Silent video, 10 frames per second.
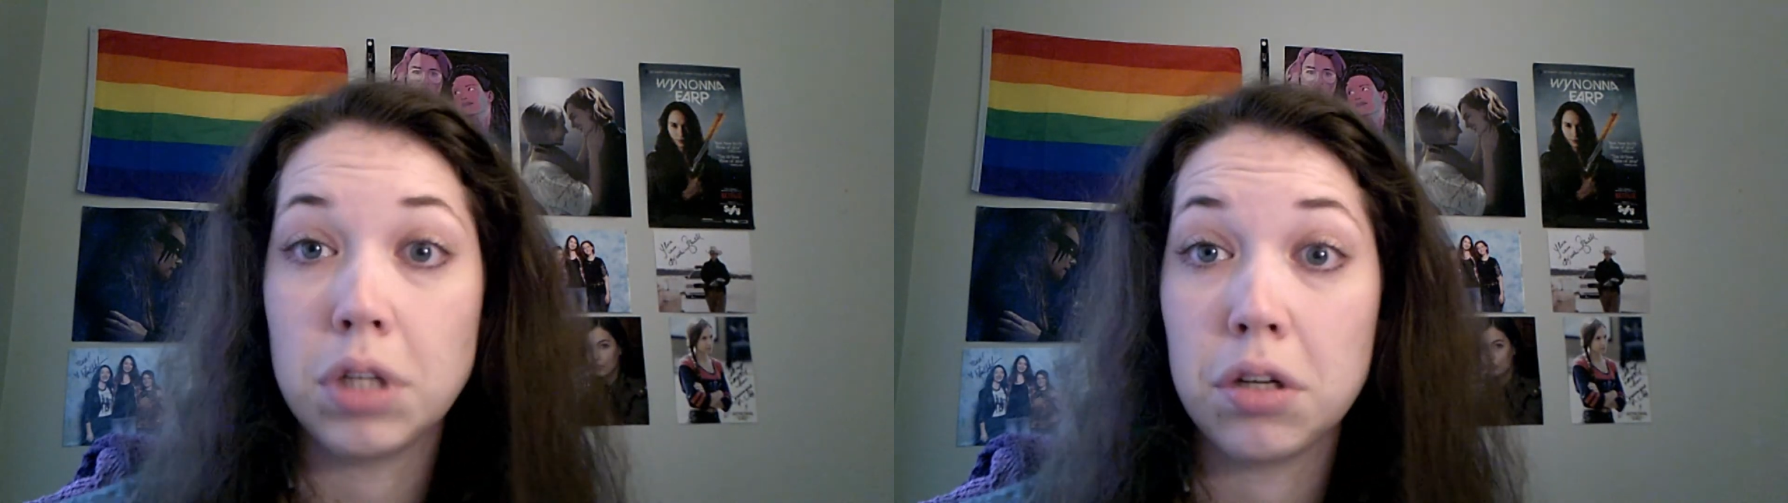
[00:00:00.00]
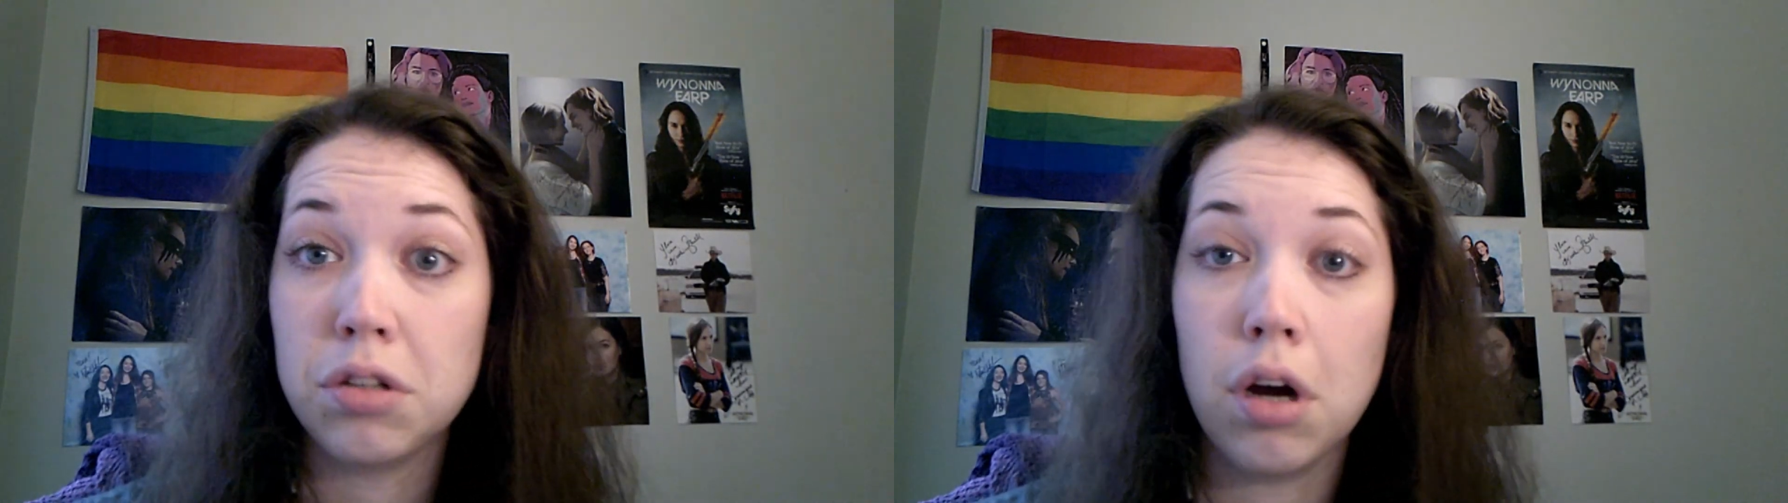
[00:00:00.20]

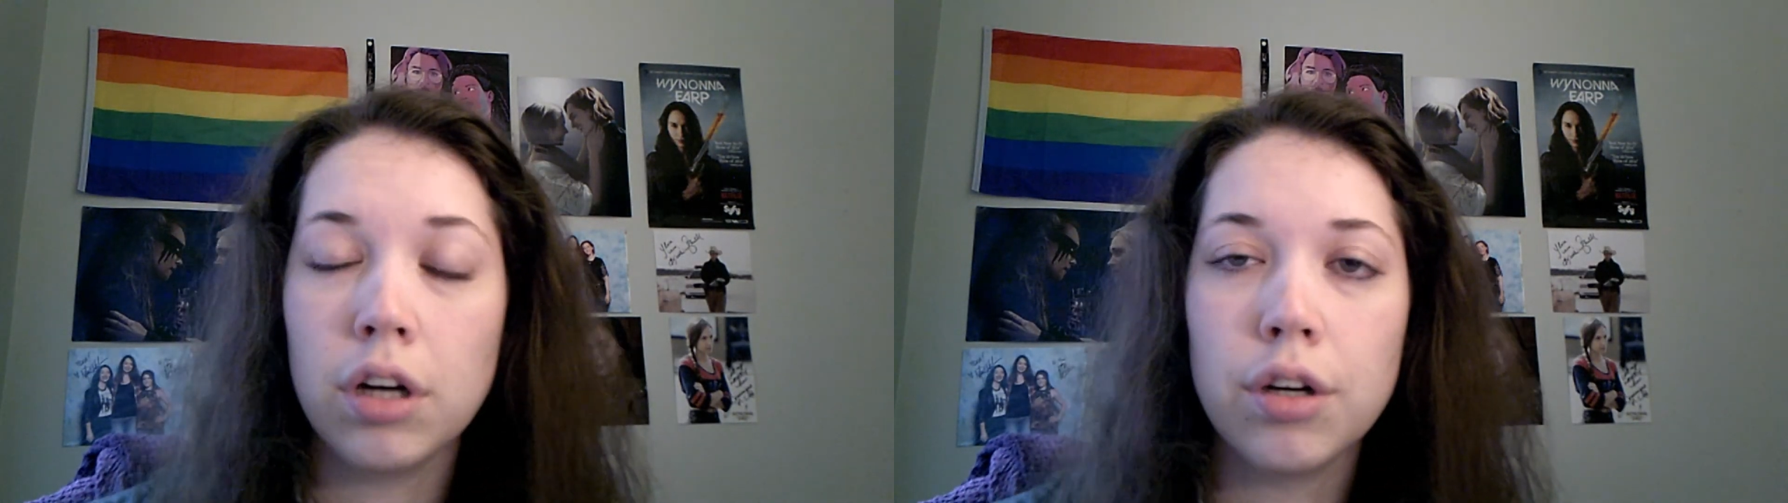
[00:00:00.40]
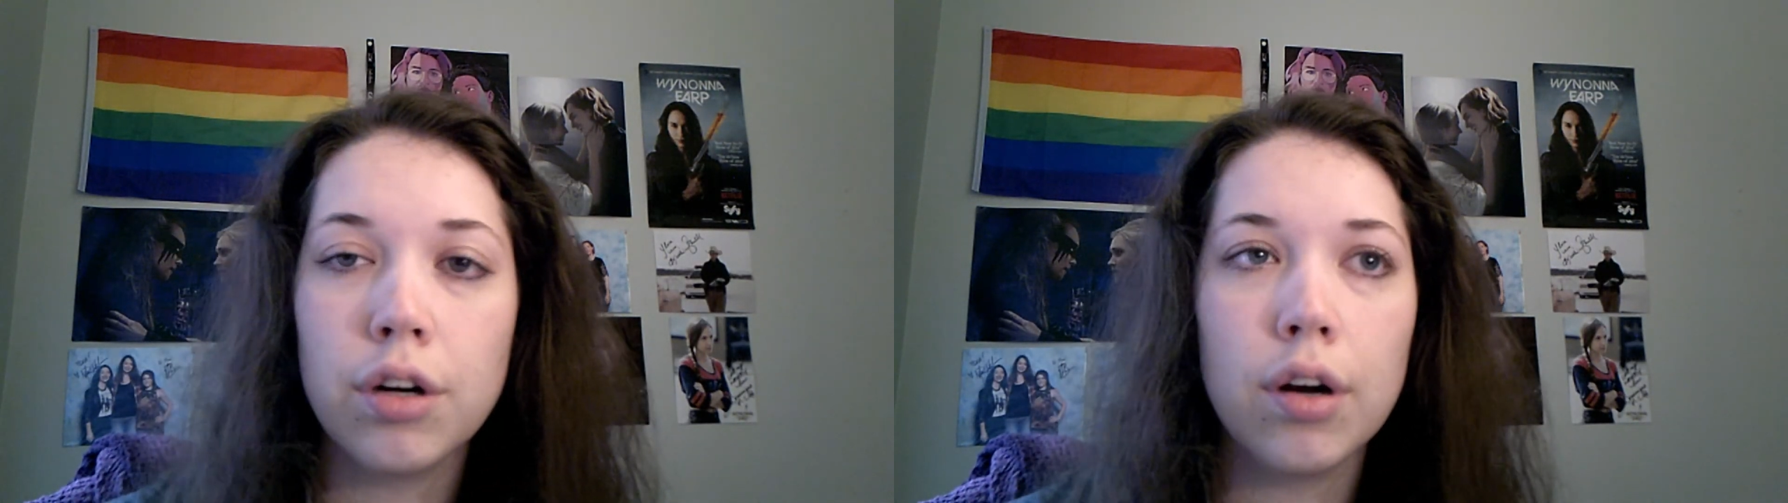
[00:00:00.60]
could talk
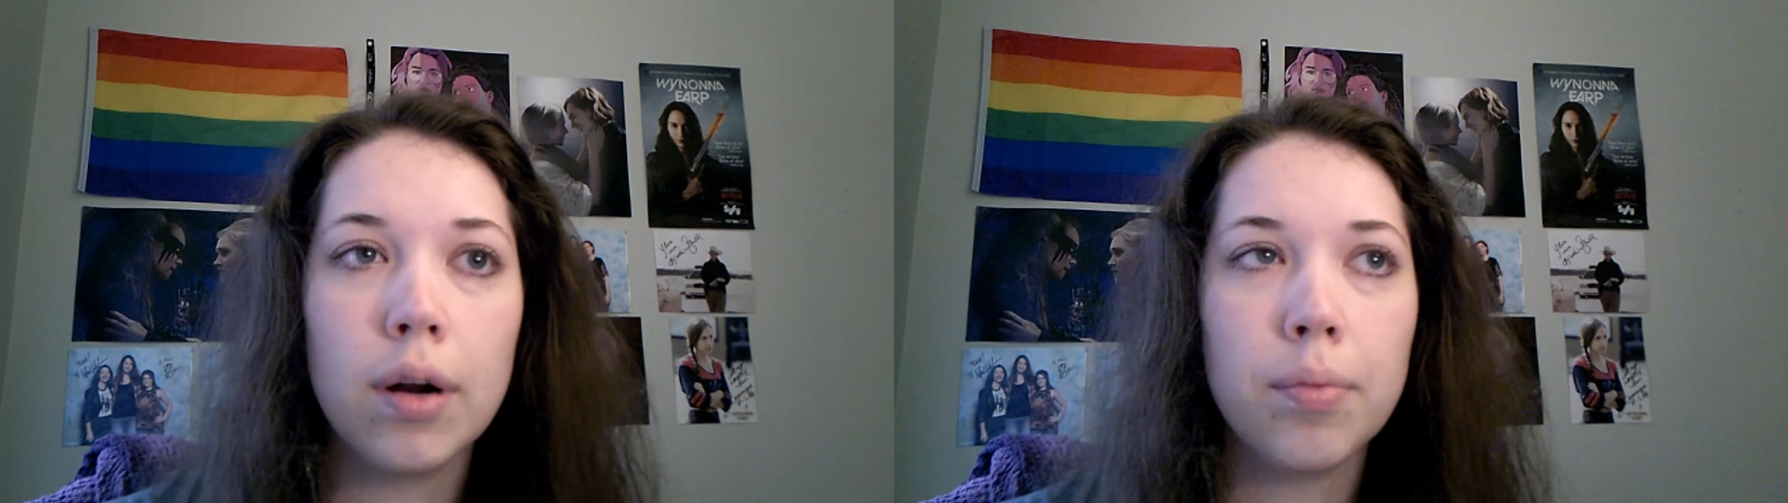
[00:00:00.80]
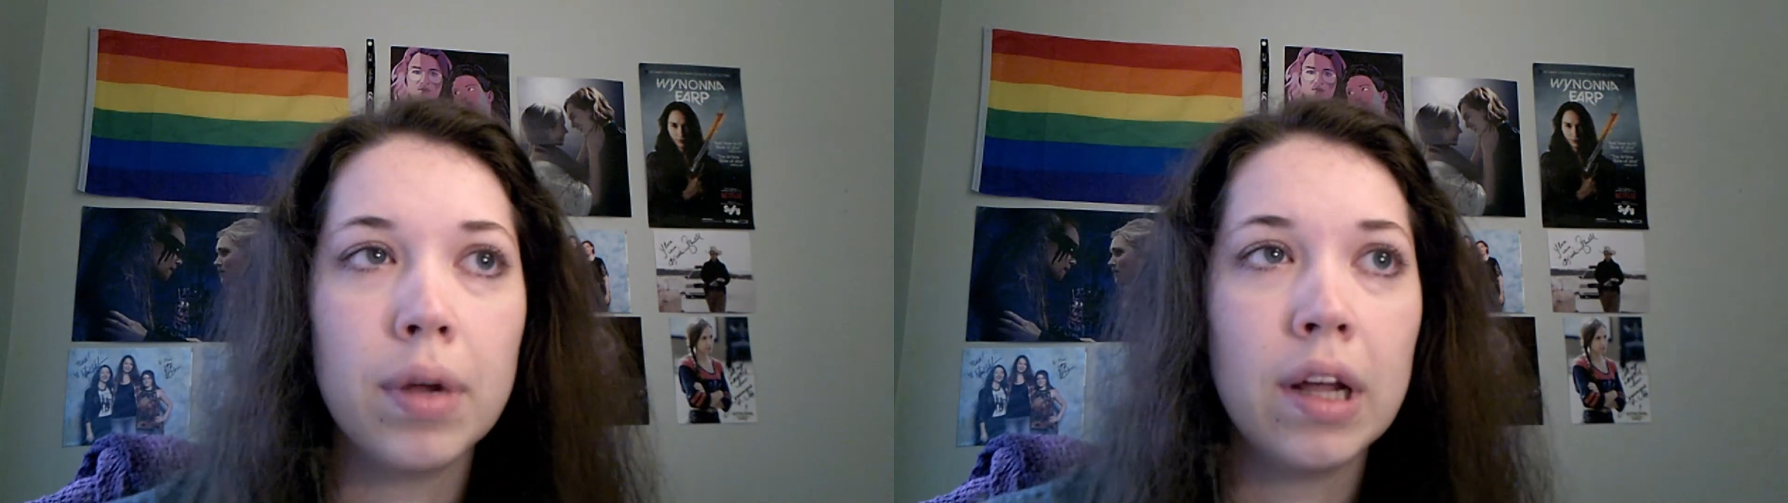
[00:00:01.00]
to her
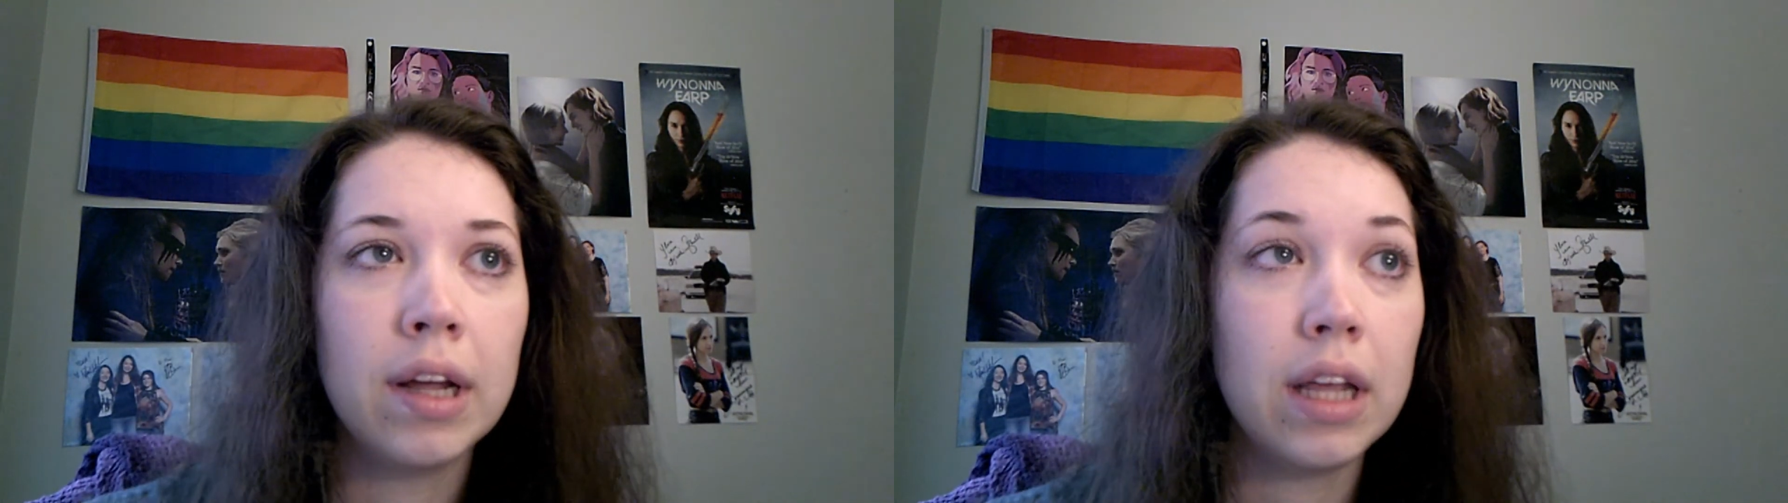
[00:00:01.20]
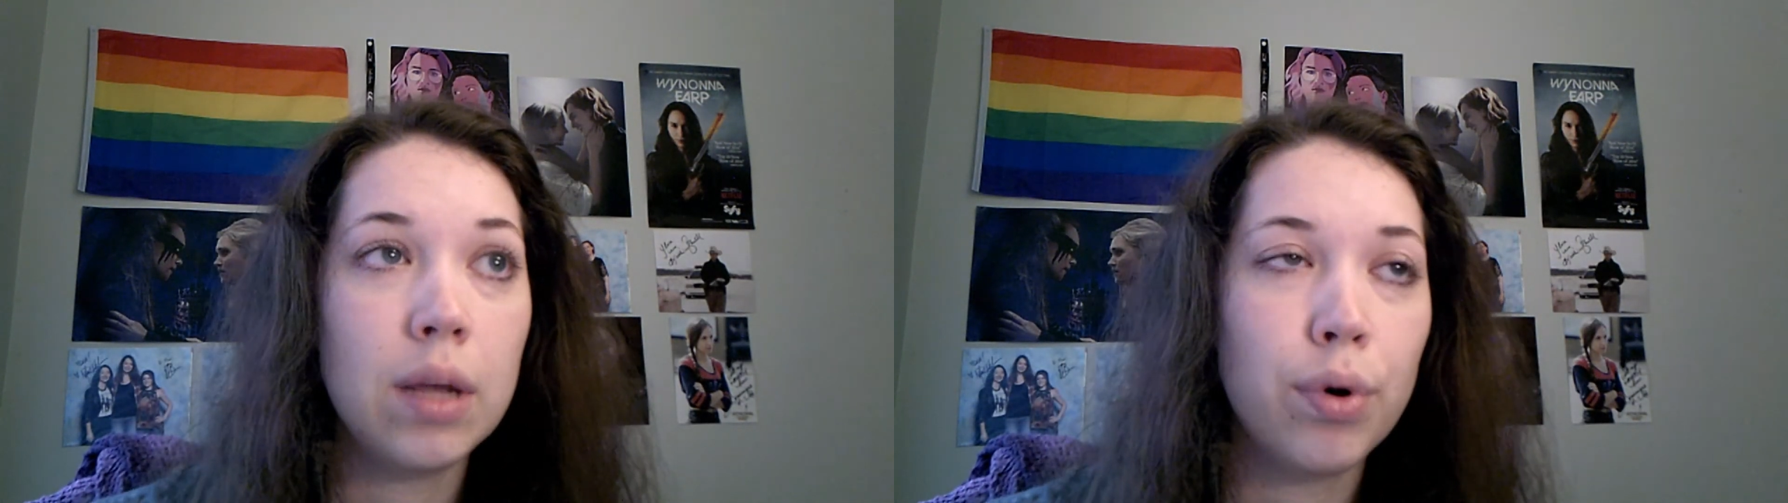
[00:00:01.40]
and
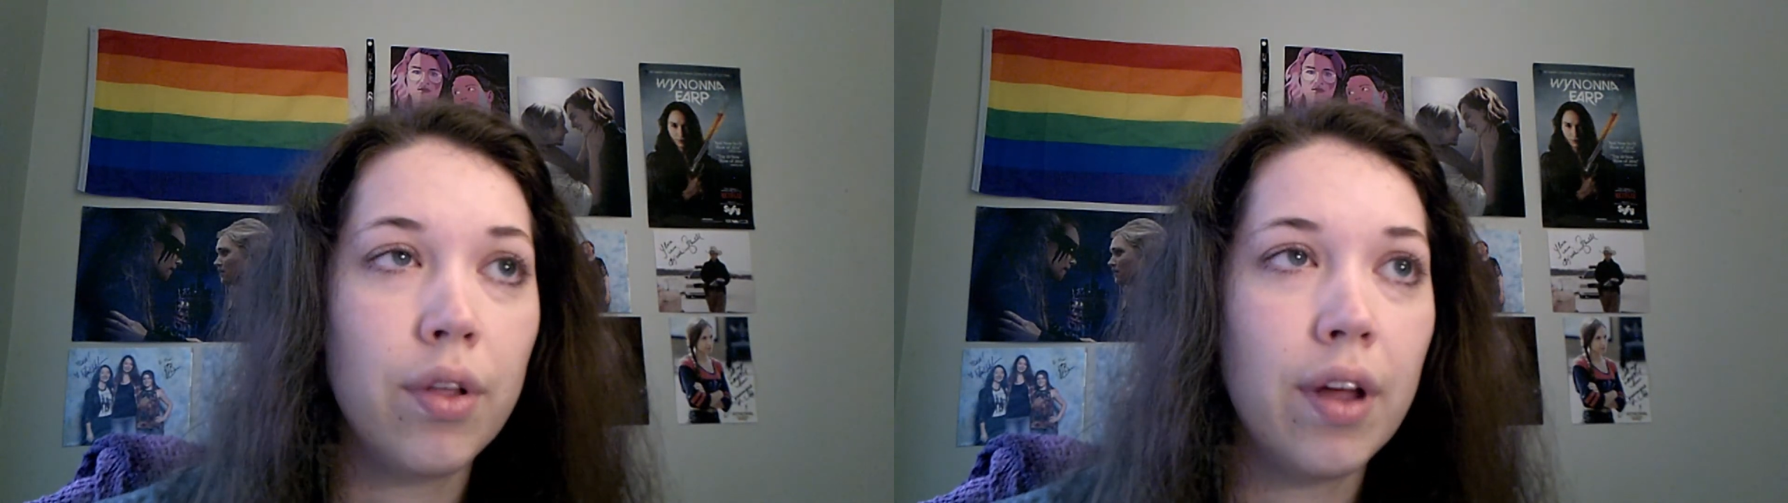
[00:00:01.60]
keep her